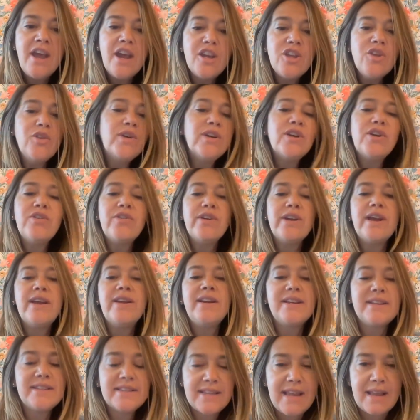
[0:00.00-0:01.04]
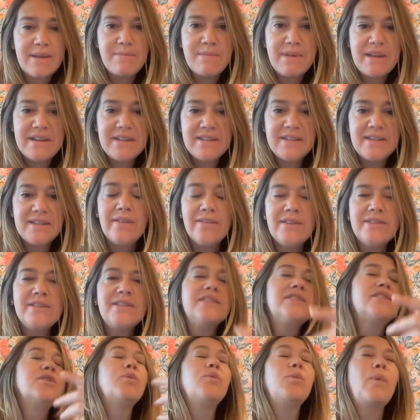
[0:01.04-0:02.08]
you can create excitement. This
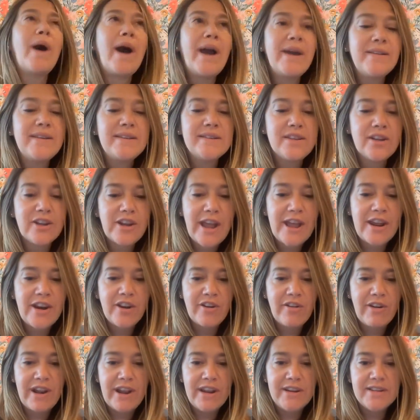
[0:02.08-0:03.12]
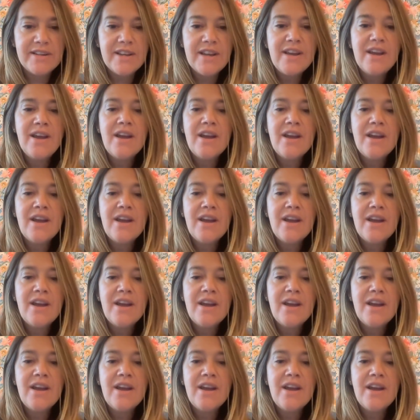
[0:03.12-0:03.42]
is the why these are kind of great.